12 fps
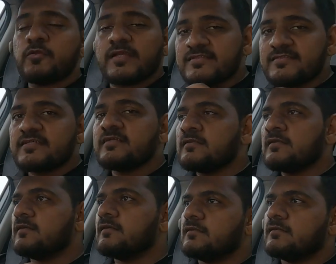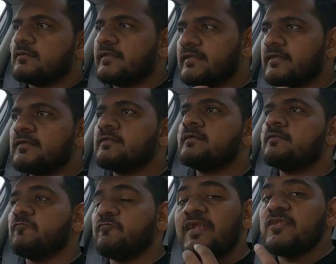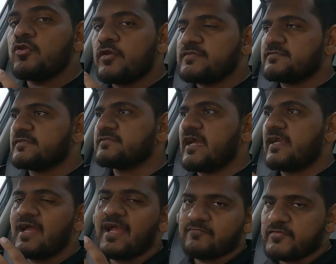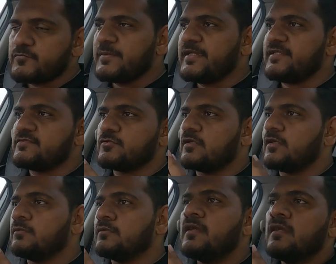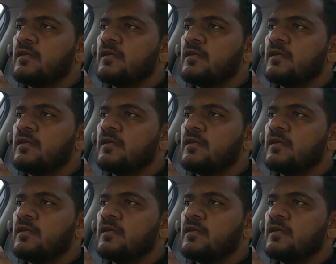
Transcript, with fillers: you can still uh, hear the wind noises at highway speeds so around